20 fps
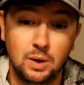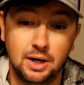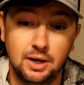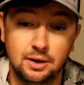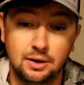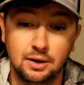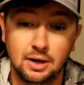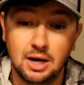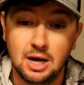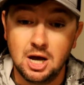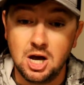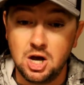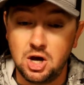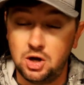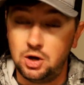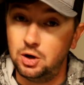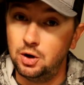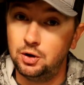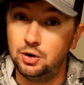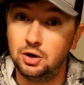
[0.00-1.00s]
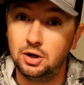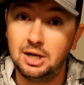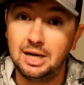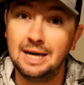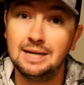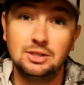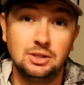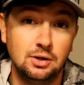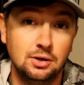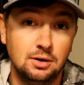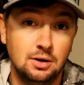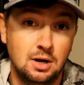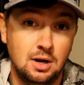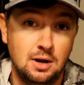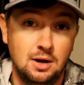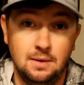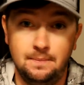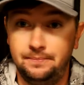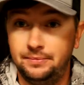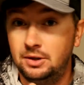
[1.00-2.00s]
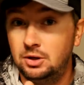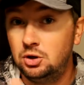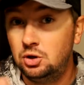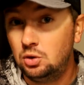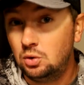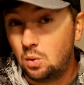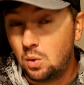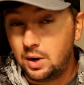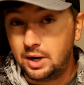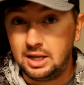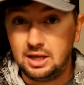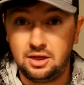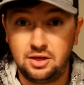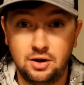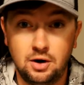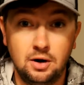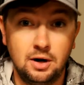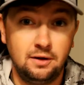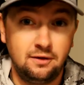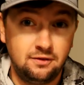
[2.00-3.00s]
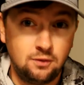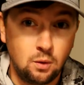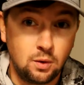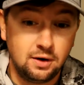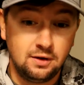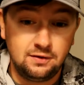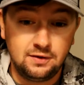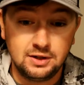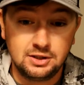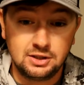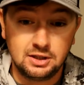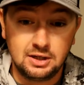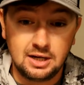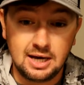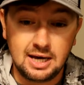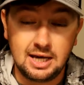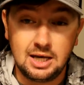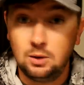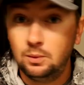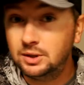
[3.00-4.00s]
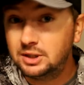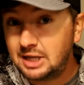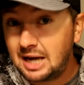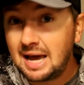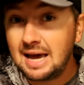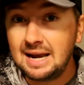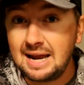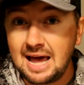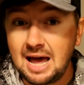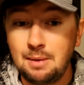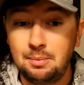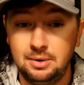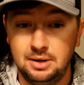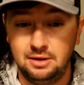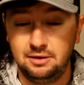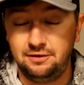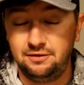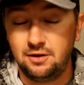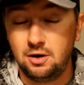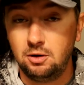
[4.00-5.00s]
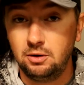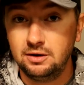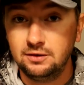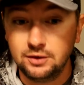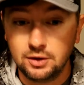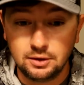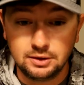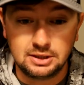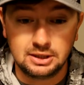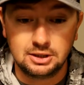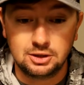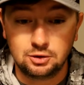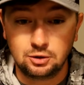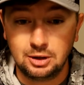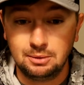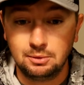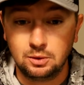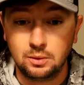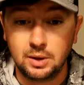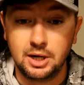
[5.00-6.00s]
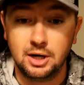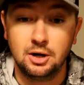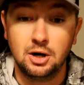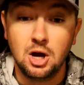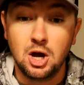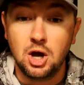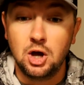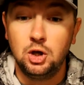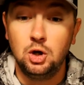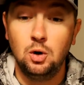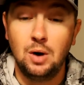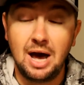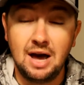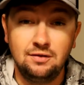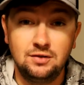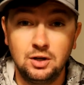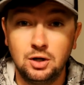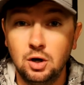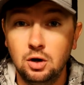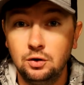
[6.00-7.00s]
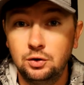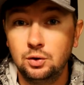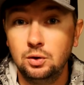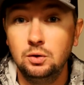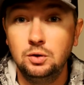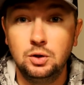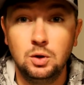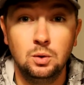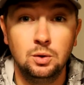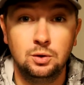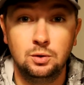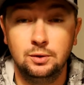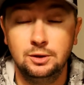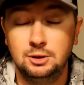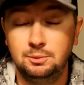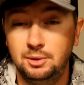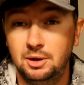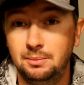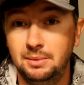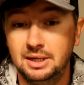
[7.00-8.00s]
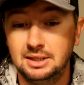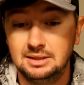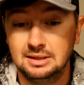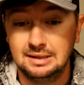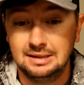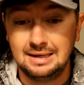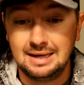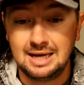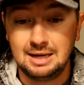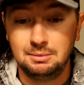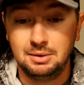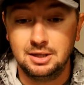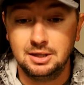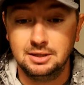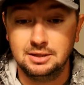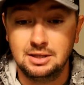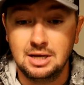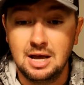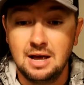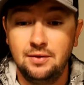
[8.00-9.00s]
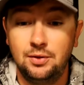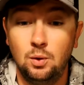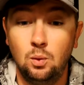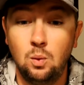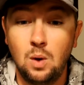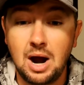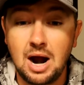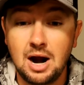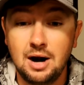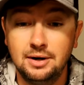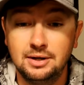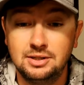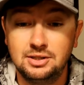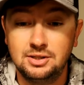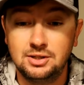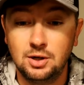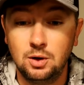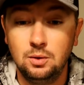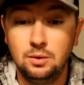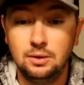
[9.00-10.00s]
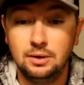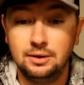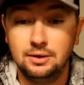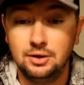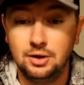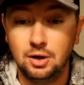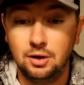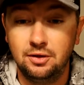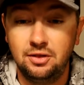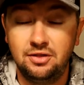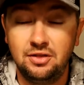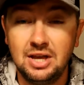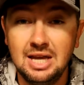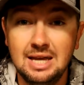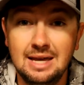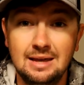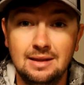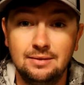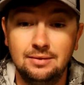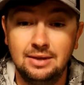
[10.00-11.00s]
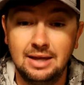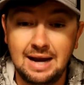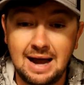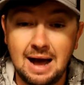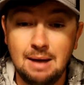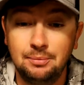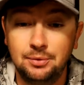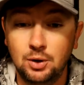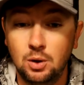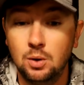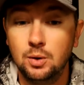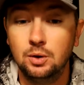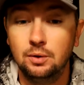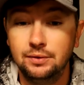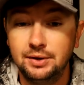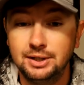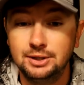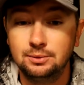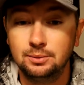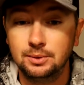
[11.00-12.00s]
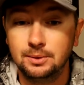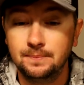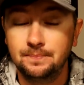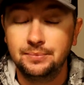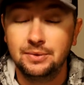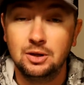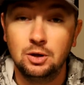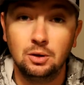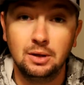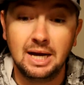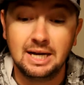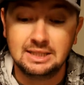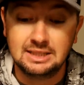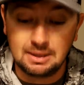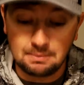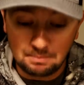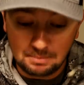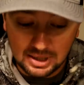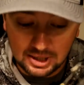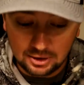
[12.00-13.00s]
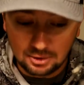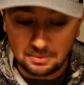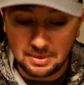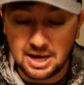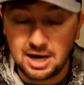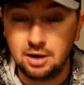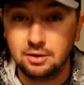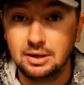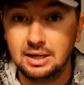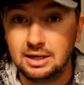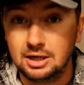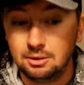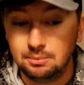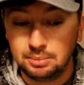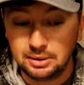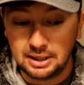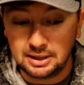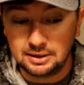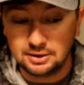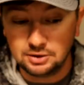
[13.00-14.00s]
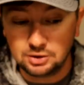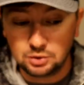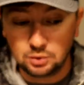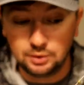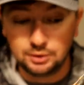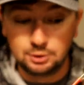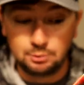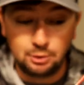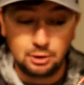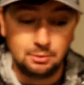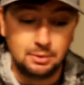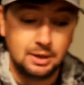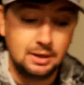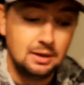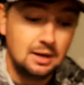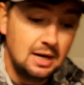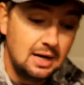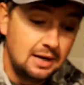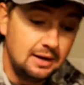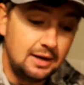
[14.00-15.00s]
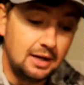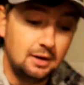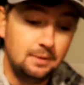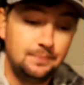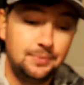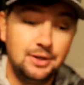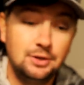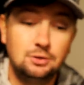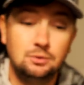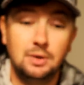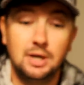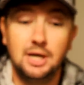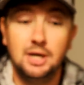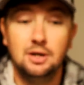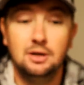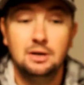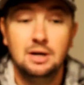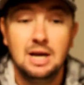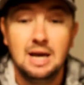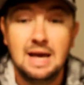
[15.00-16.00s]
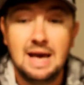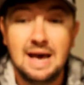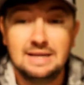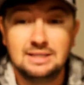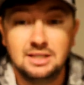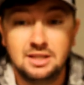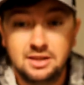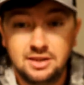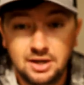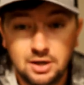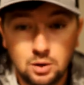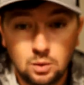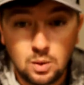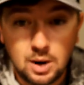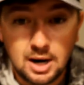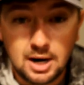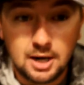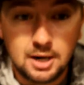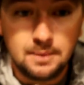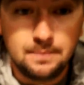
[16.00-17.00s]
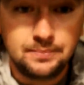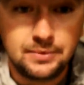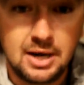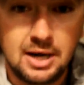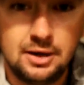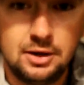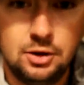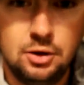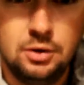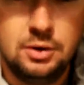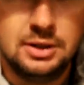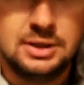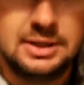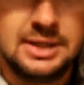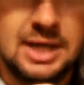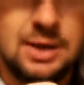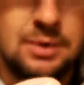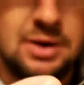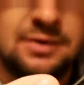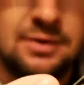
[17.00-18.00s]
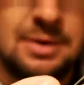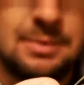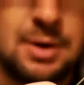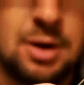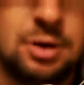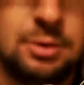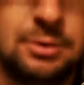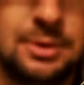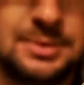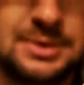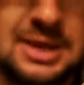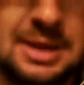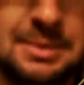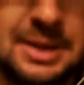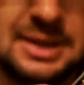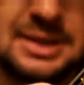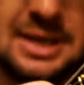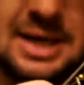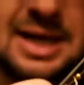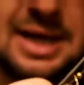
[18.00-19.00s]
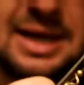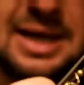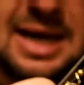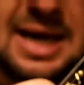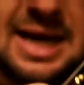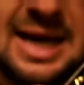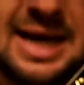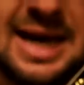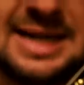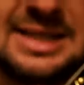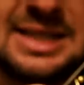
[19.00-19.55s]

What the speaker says: where, you know, you're catching 20, 30, 40 fish a day, which can happen in the fall, even though it's extremely rare, you'll have to go through two or three spinnerbaits in a day, because the wire is so, you know, thin that I'm throwing on this one, you'll actually bend them out and completely destroy the spinnerbait. Now, this one right here has a thicker wire, and you can see whenever I'm holding them up side by side, it